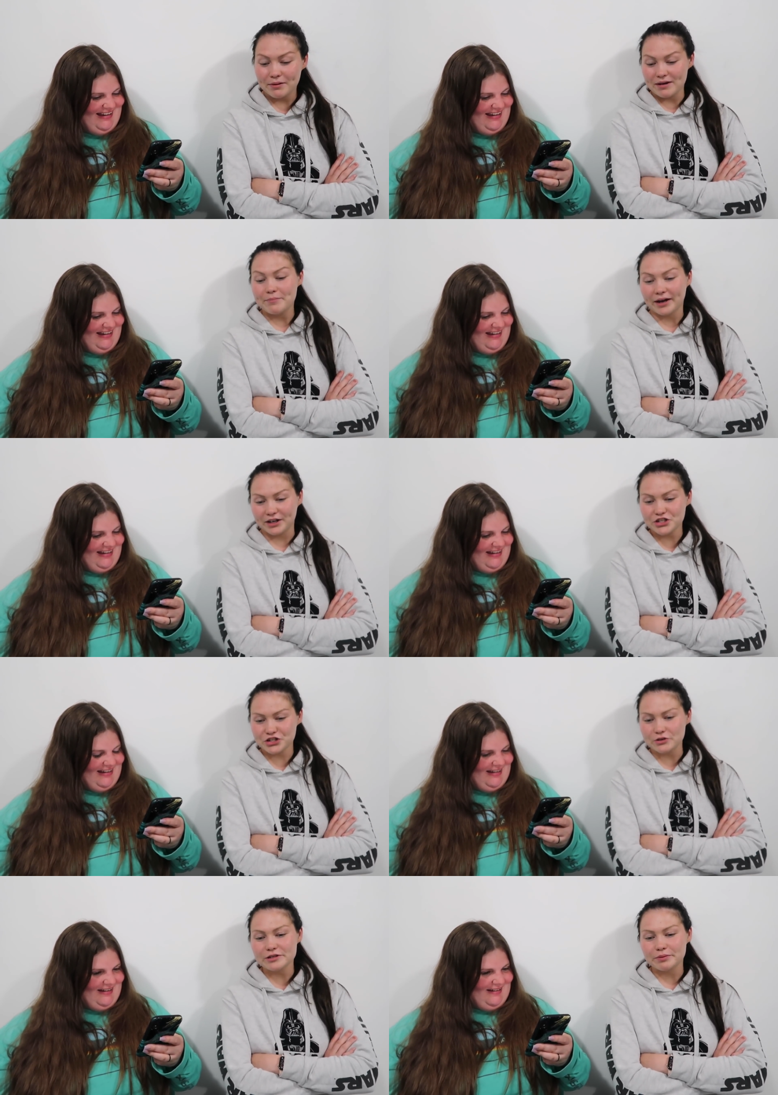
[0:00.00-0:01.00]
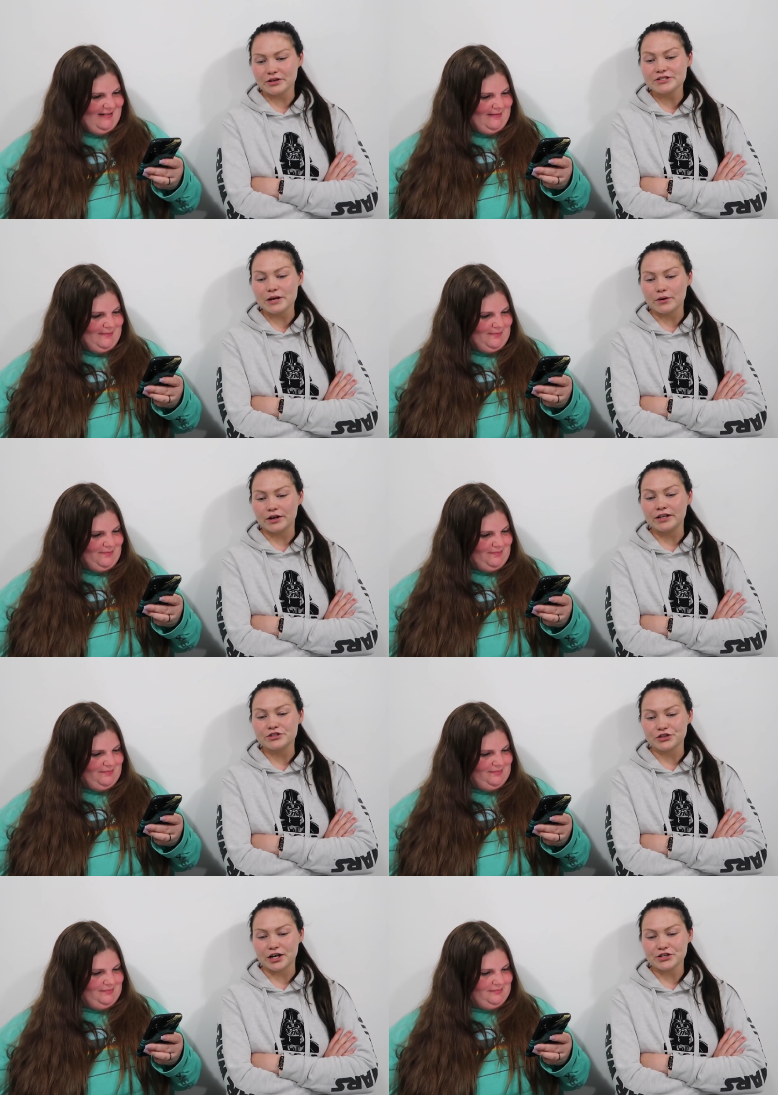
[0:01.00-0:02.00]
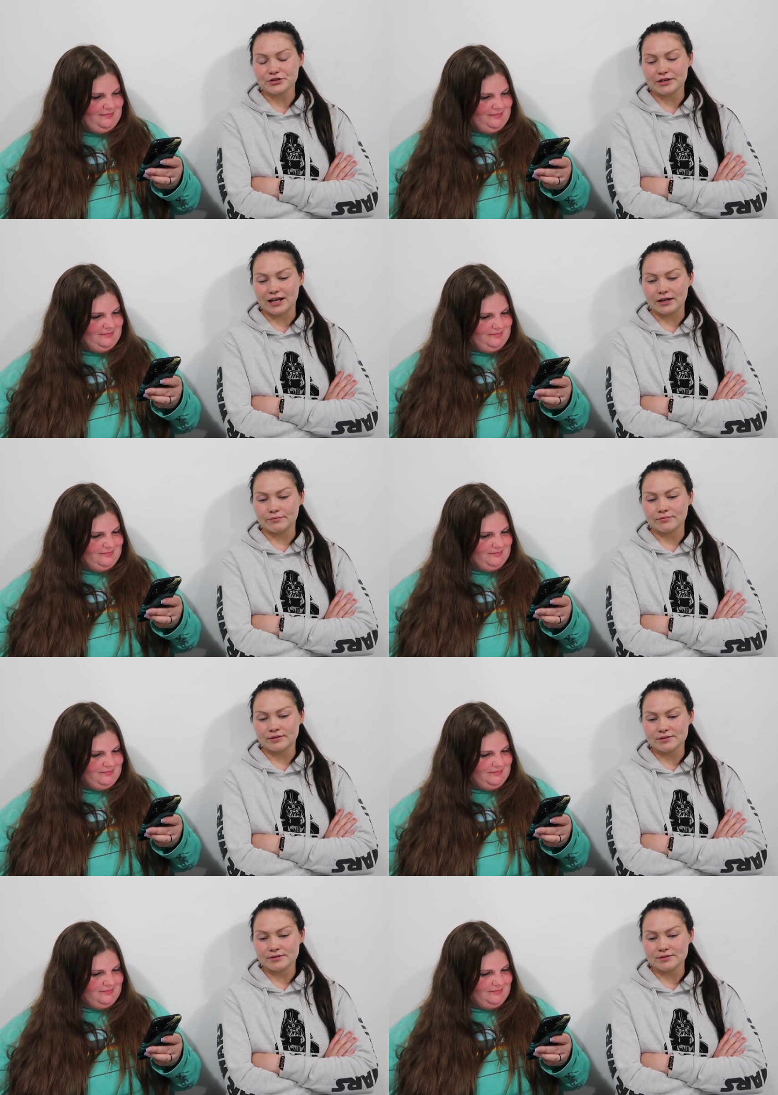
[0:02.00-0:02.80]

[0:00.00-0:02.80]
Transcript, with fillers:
Speaker 1: but my parents chose it because they wanted an international name.